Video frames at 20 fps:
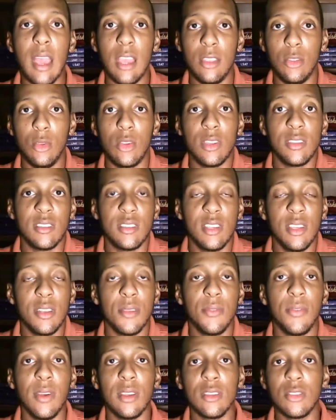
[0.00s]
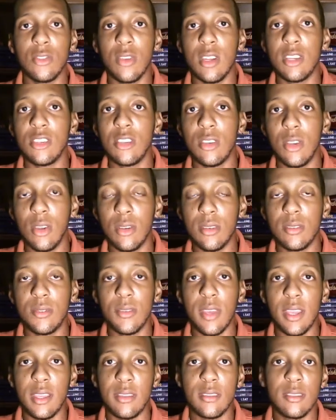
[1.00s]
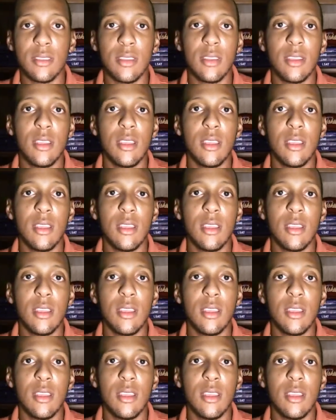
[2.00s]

You could see the frustration on his face.